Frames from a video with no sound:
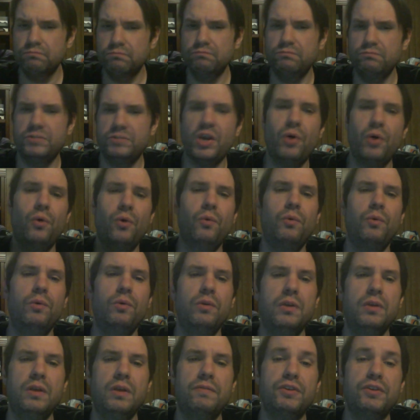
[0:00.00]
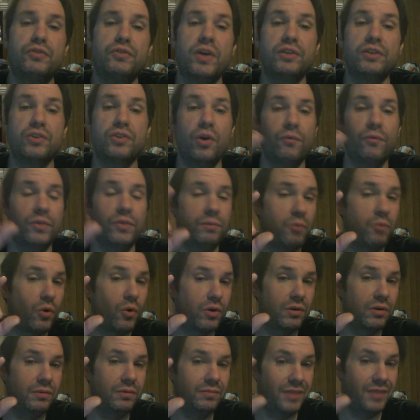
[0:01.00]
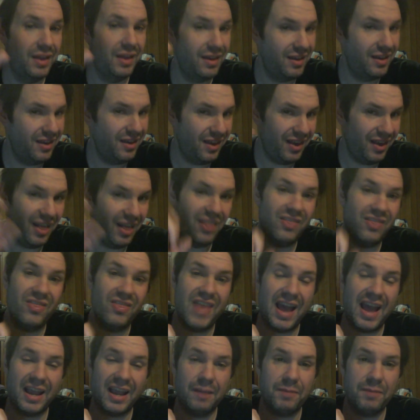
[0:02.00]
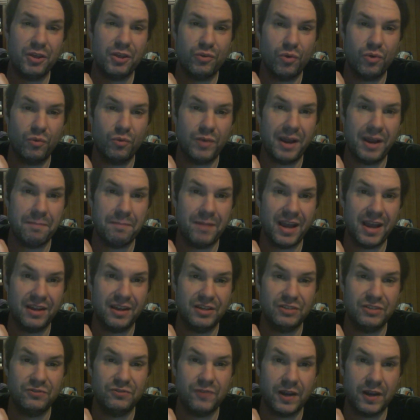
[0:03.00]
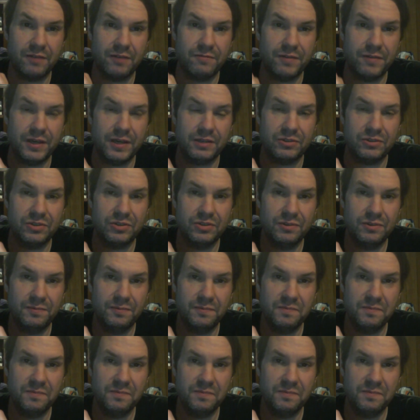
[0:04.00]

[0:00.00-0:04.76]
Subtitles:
So, if he tries to go for the border, that could be thrown right back in his fucking face.